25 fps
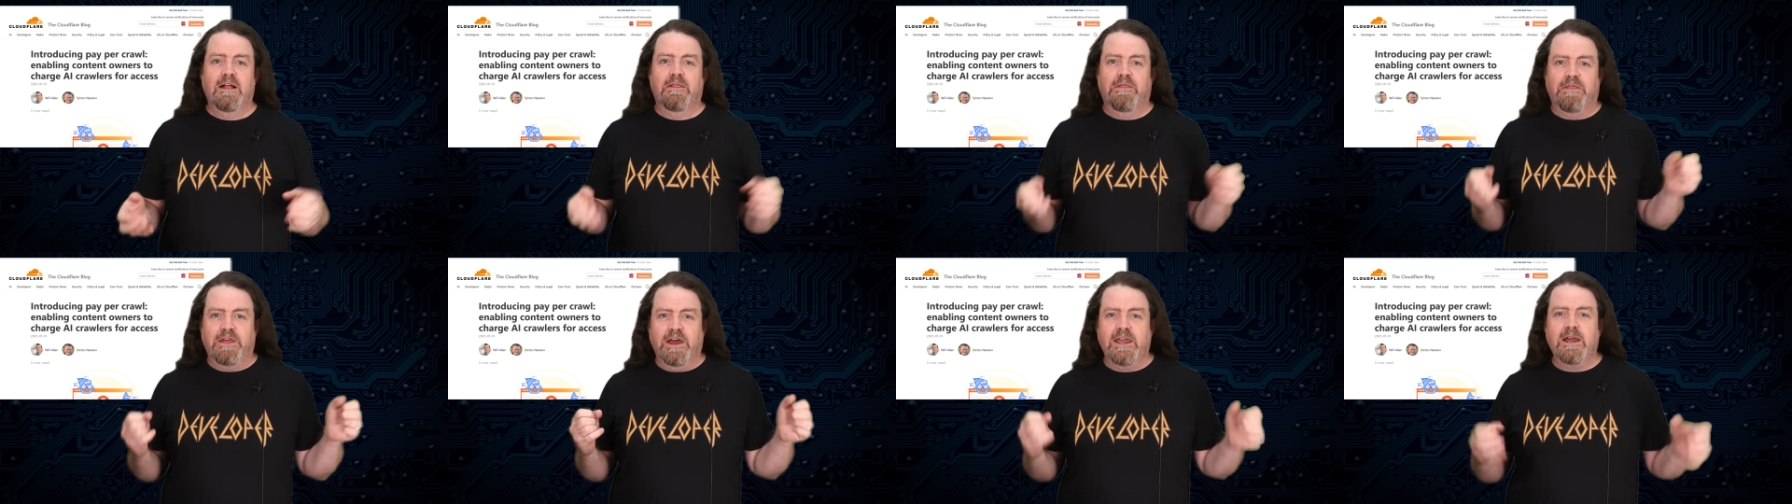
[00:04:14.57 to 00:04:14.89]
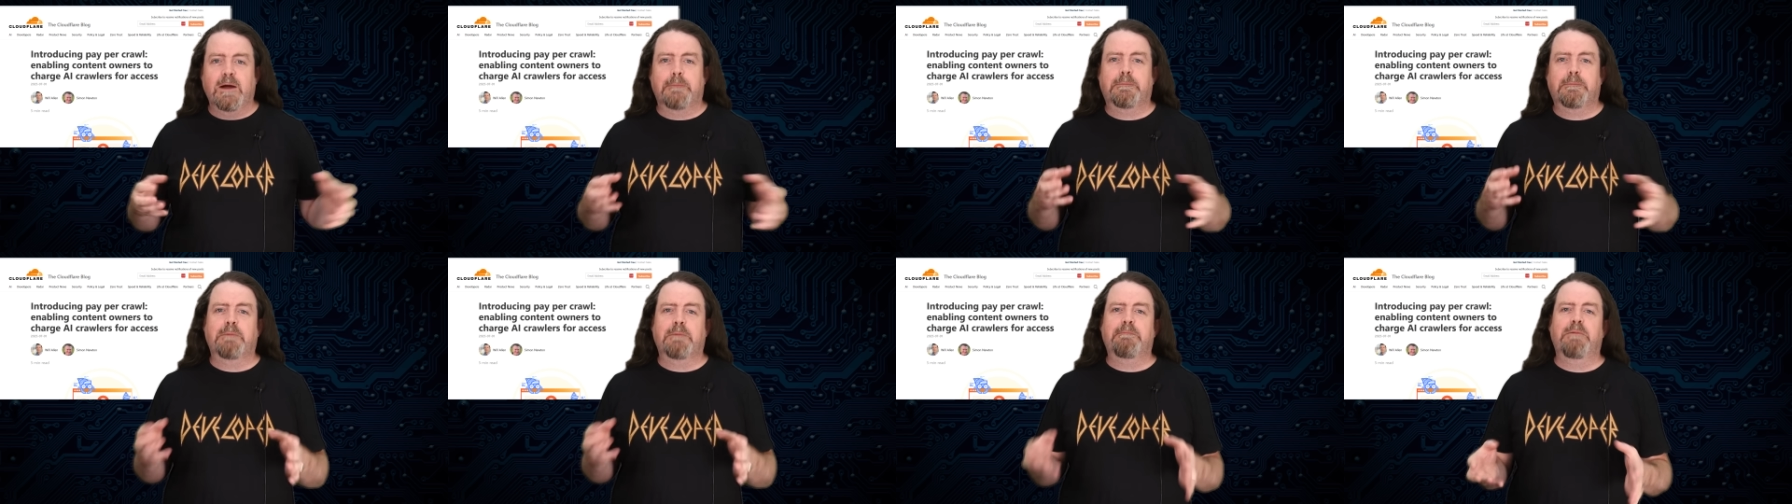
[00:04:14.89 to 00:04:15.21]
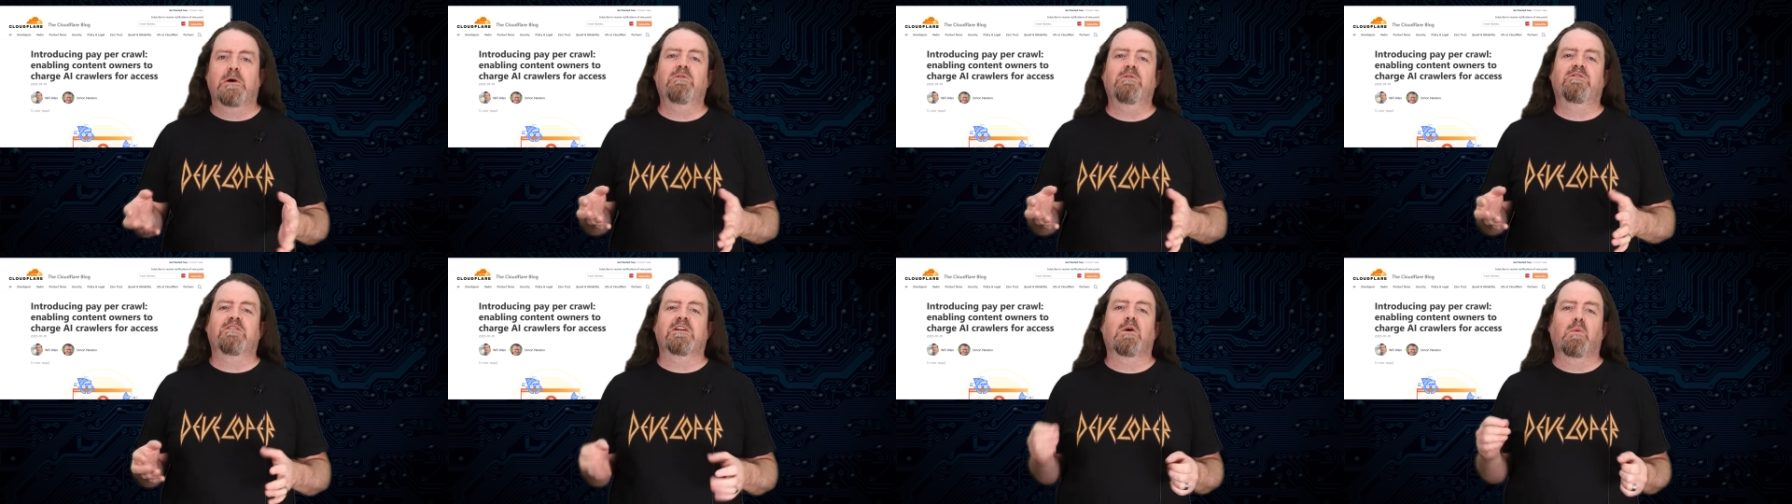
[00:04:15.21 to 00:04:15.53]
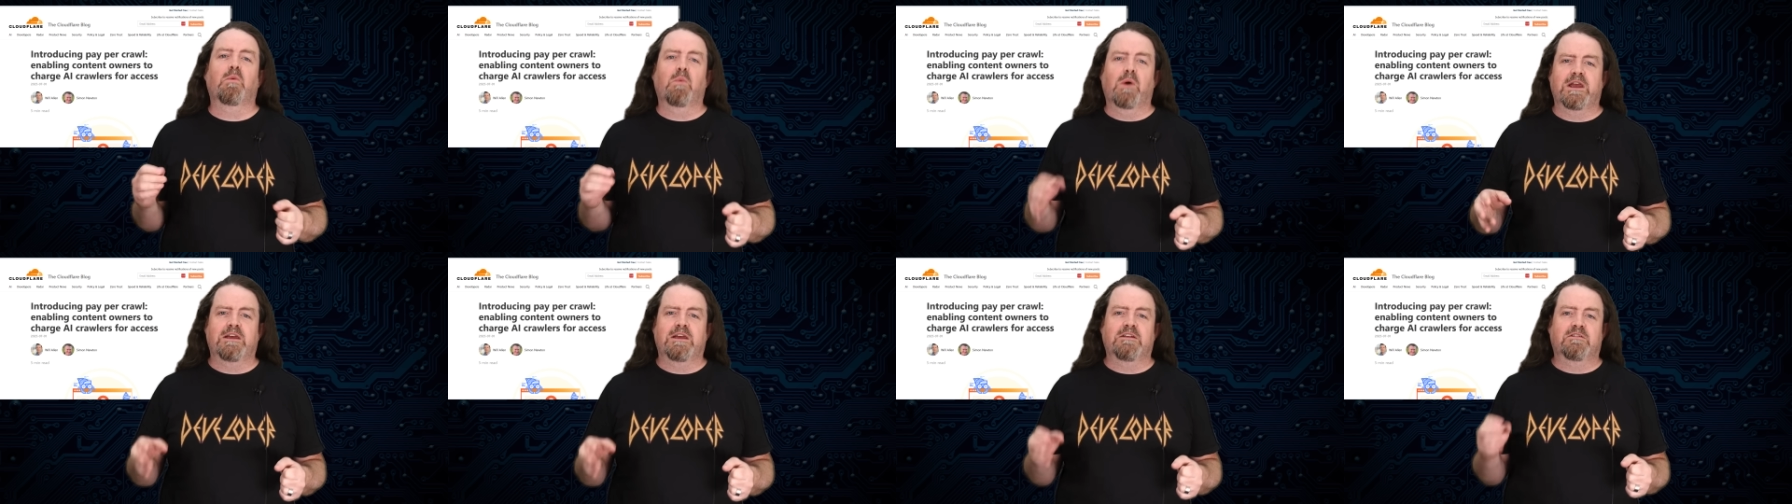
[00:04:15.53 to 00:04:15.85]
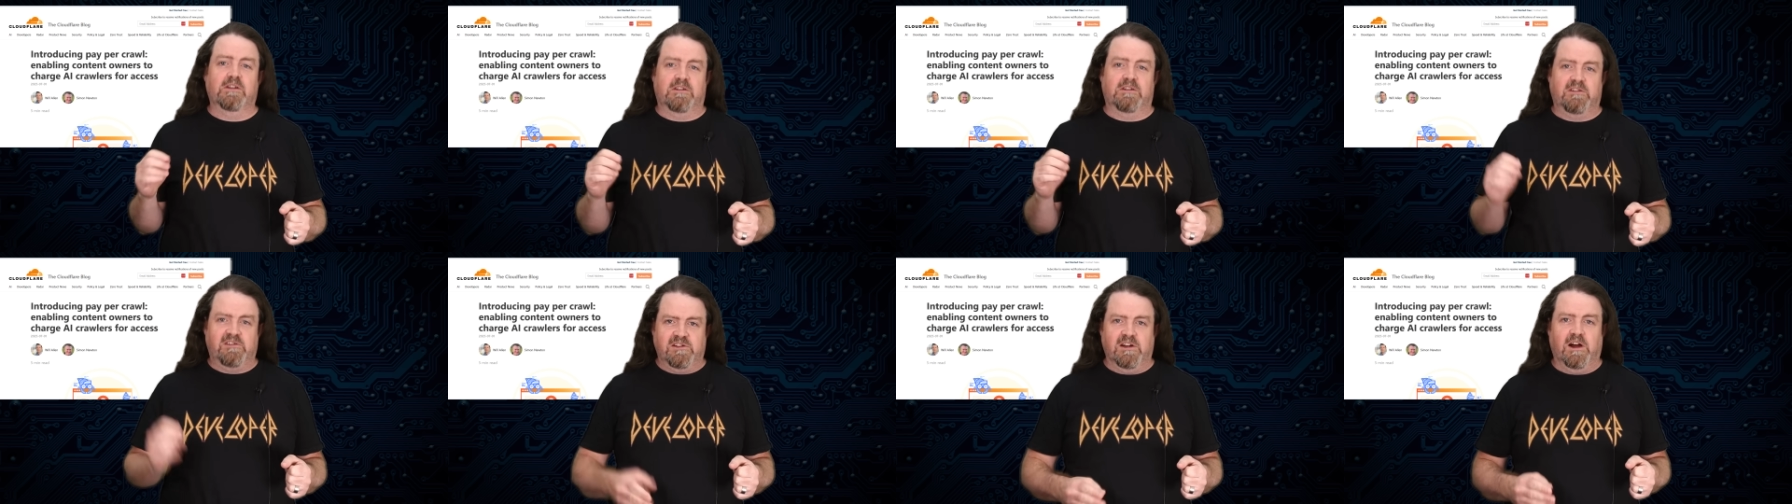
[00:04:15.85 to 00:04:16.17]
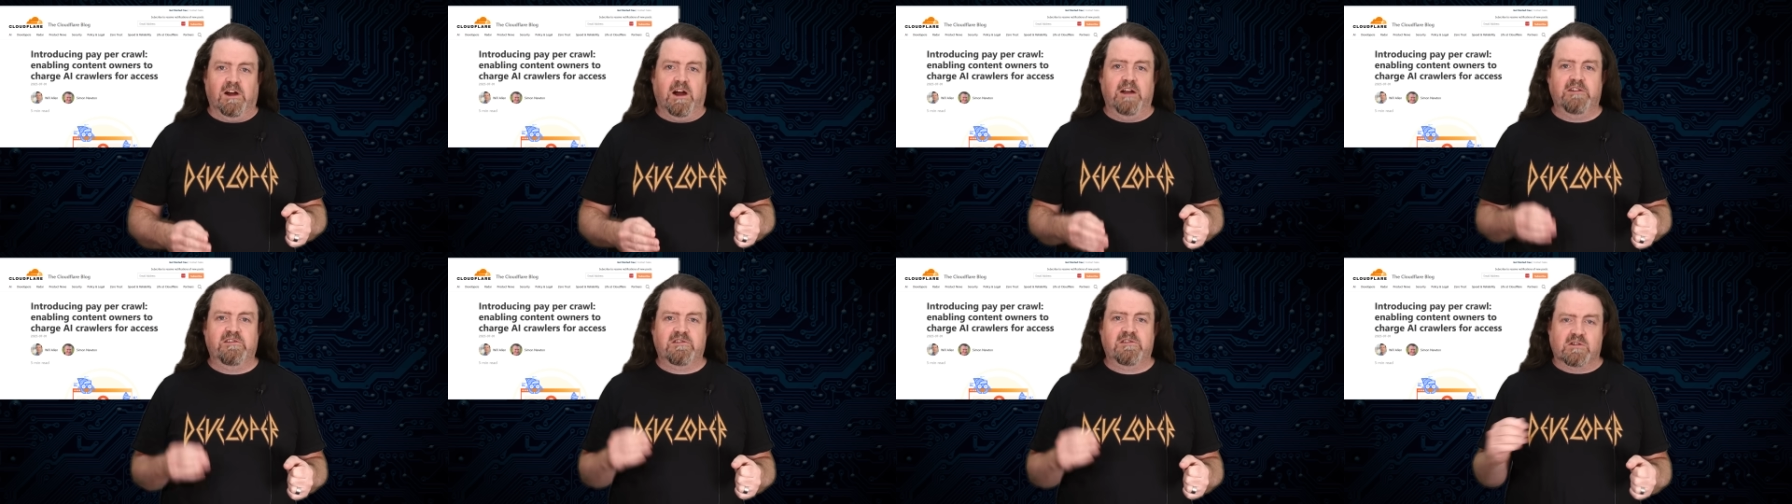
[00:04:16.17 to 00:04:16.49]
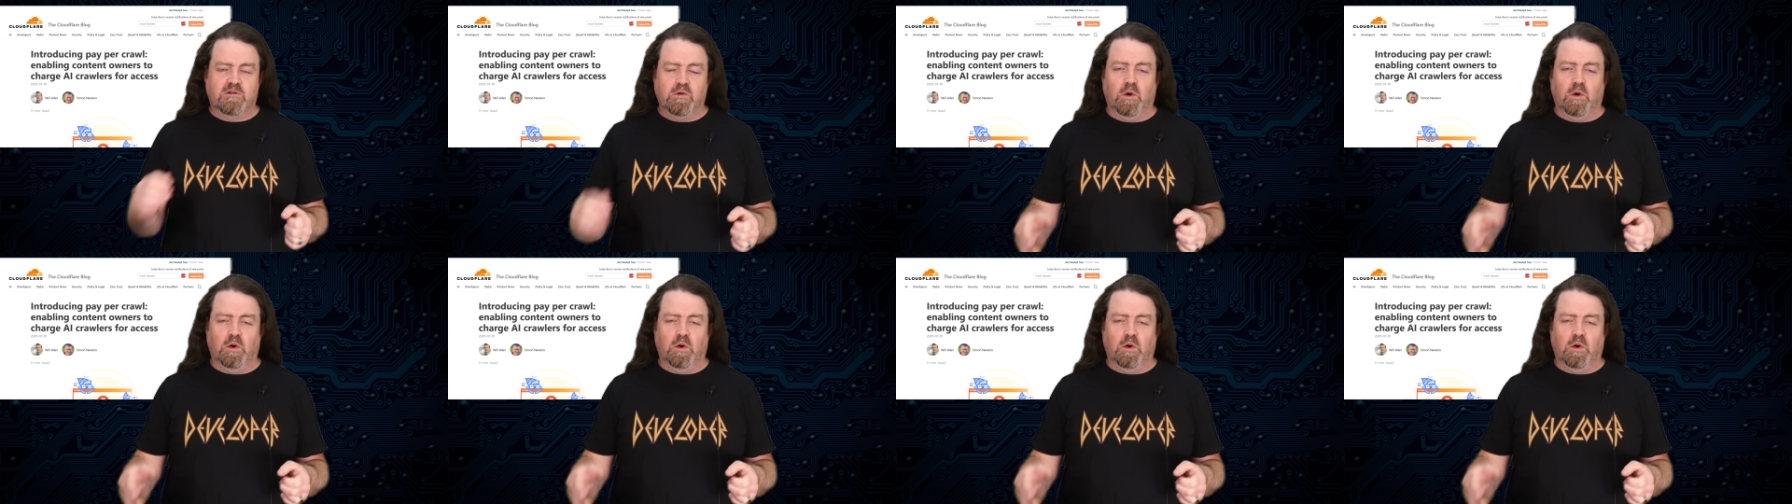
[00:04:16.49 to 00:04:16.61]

They are proposing a way to charge